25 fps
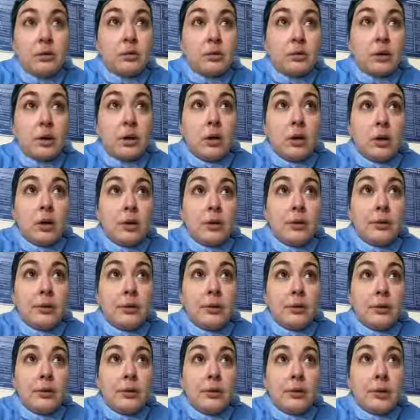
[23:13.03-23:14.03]

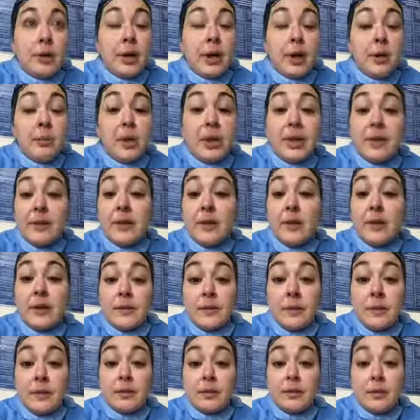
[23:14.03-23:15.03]
God. Yeah, my lead
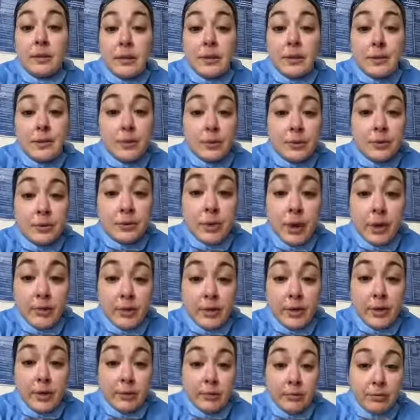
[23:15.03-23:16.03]
at the other hospital who
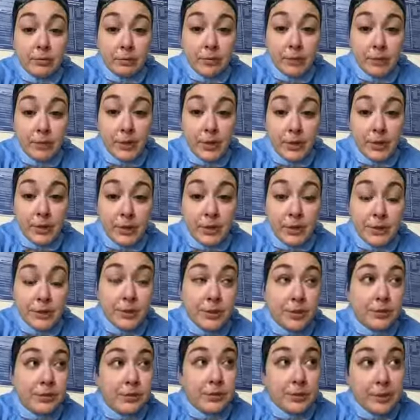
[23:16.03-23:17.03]
advocated for the patients
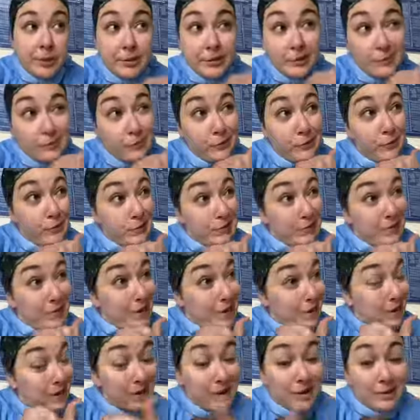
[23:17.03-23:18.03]
too, like the first day
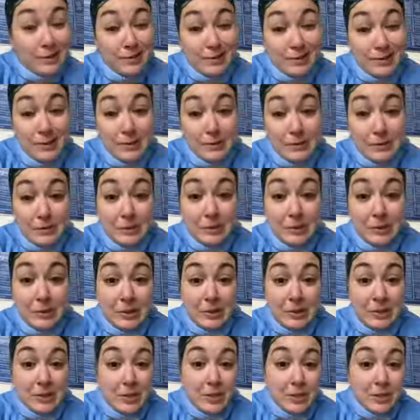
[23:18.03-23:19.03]
I got there and I was in
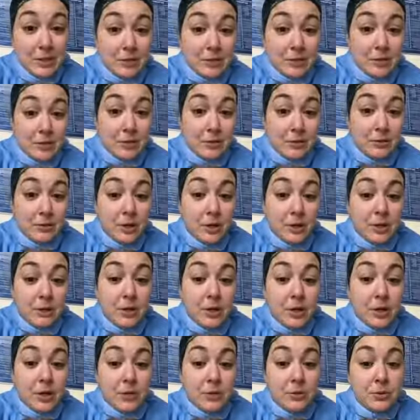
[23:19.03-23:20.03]
orientation, that
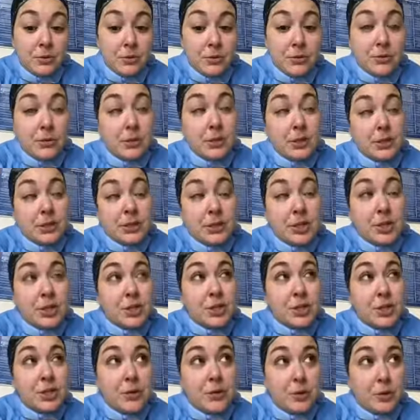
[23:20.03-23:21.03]
crash course
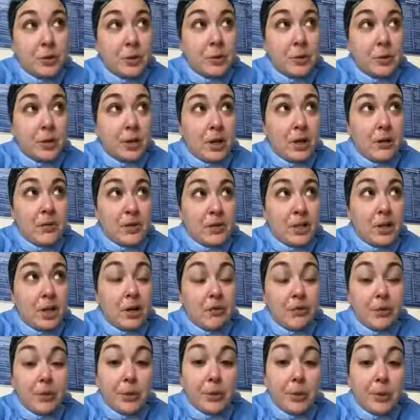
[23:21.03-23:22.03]
orientation, he warned me that I was going to
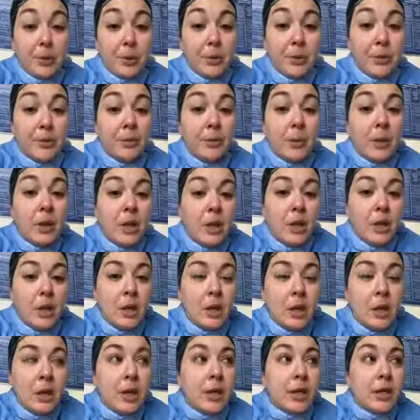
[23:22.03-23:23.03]
have a problem.
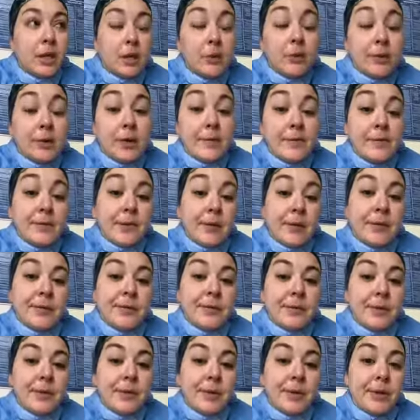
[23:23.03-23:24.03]
He would advocate
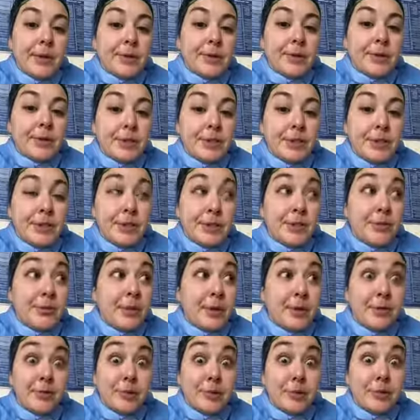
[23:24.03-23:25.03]
for the patients too.
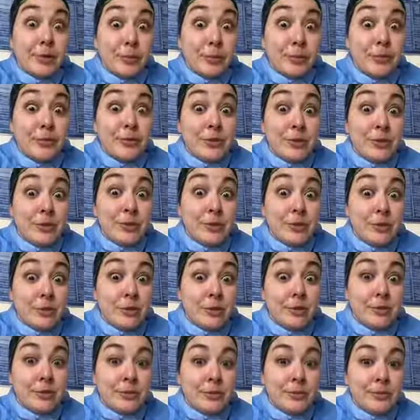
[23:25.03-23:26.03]
They fucking moved him
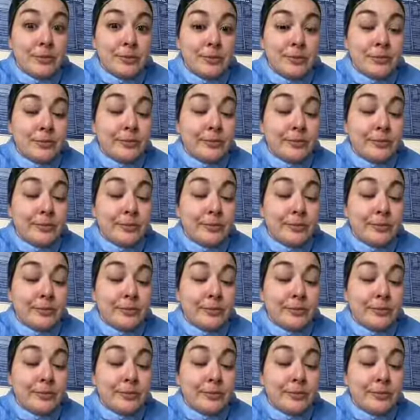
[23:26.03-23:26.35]
too.